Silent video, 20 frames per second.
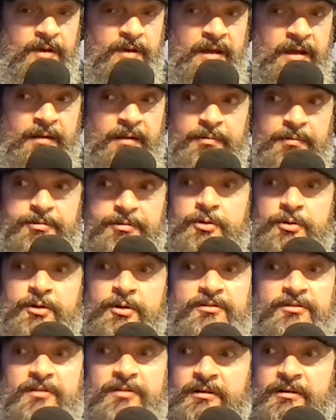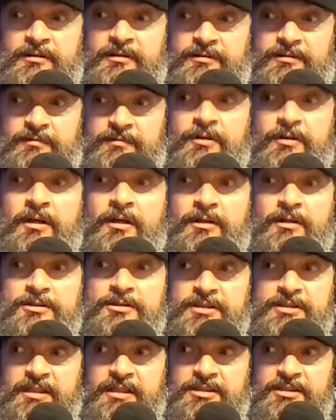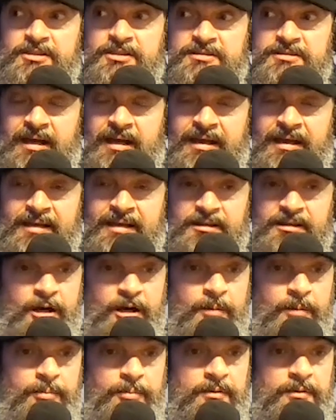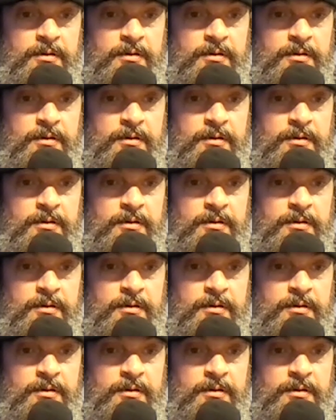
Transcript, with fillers: and through a series of negotiations, I ended up